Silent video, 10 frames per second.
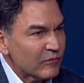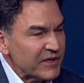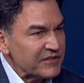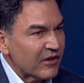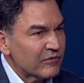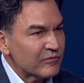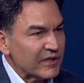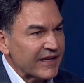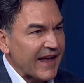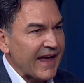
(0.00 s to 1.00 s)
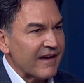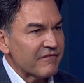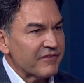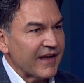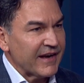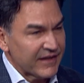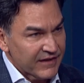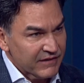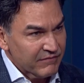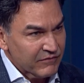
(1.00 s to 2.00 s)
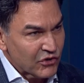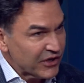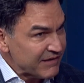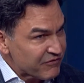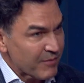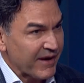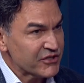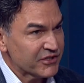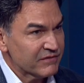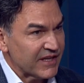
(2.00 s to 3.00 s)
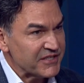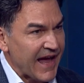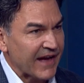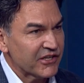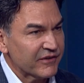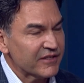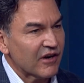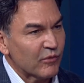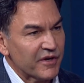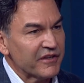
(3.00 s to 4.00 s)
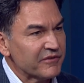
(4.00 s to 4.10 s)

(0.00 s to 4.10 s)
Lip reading: we don't really have any good information that's accurate on where the